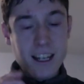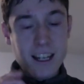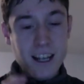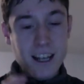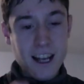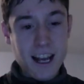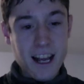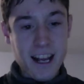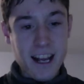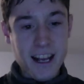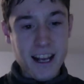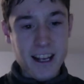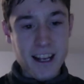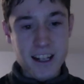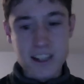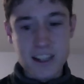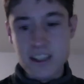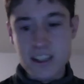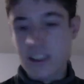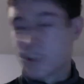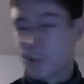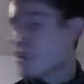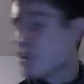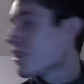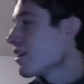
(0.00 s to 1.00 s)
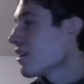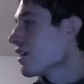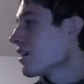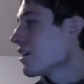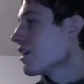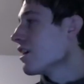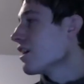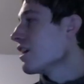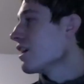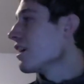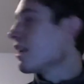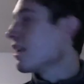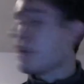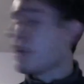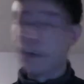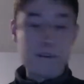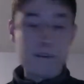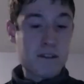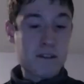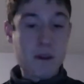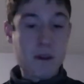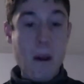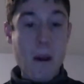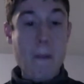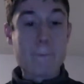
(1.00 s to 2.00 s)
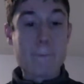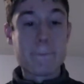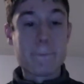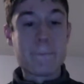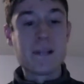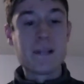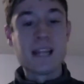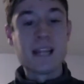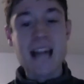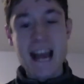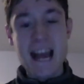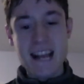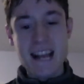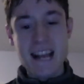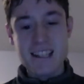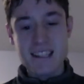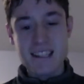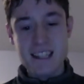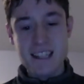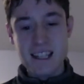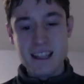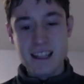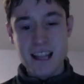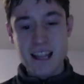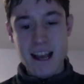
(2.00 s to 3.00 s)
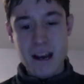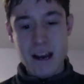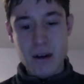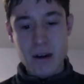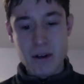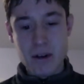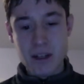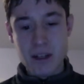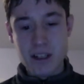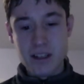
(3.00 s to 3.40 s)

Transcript: and it was blasting loud.